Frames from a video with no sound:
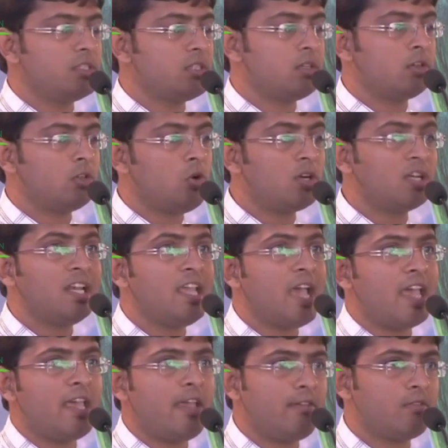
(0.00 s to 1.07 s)
This
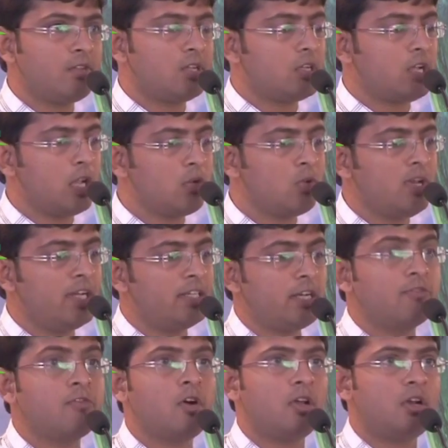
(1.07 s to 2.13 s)
totally I have
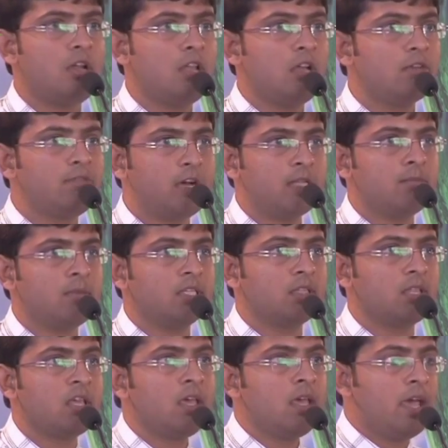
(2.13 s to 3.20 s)
calculated for 1
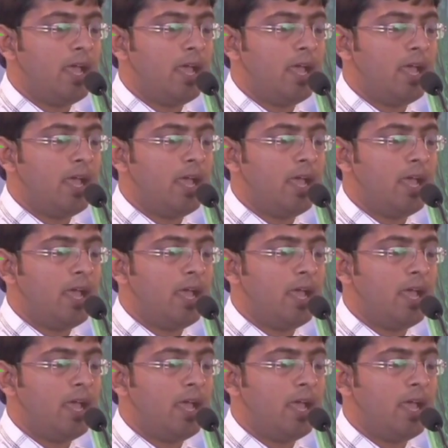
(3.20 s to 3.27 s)
month,